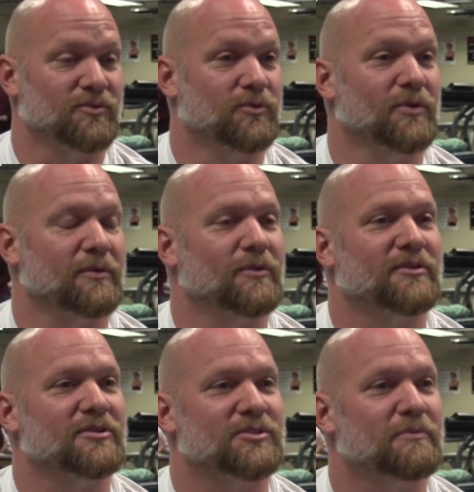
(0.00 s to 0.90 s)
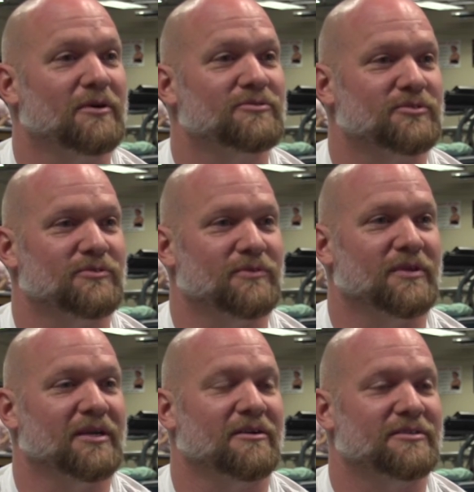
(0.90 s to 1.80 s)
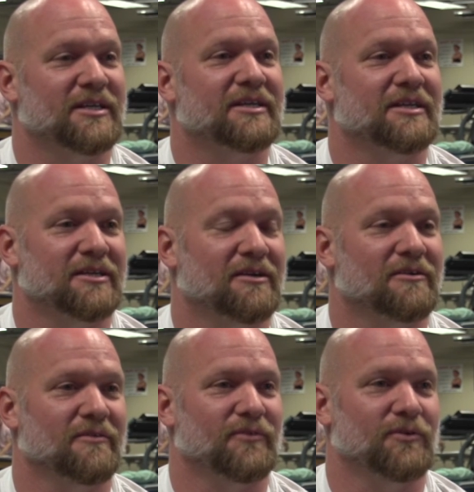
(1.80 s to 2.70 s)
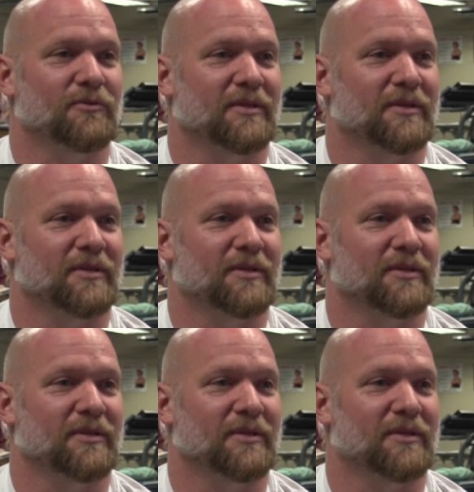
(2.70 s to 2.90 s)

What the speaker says: doing what they're supposed to. They are taking care of you,